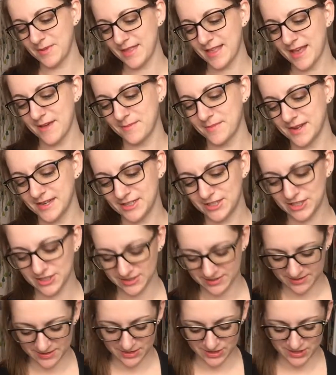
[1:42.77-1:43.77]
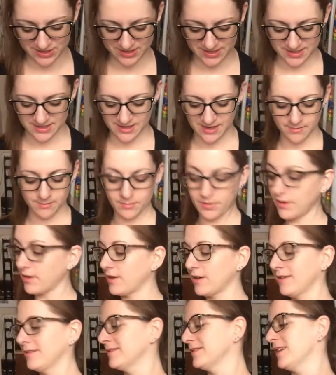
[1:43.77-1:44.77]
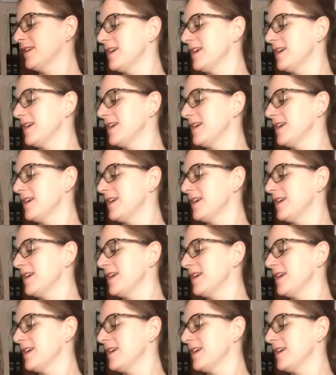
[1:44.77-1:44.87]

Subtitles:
me that much, it's just a number.